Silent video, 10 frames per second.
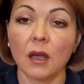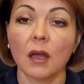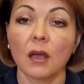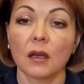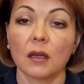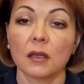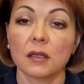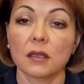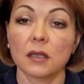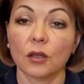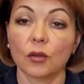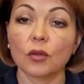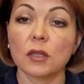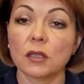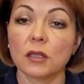Russian National
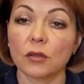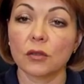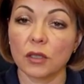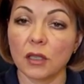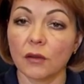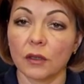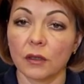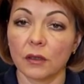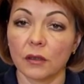Guard, Guards,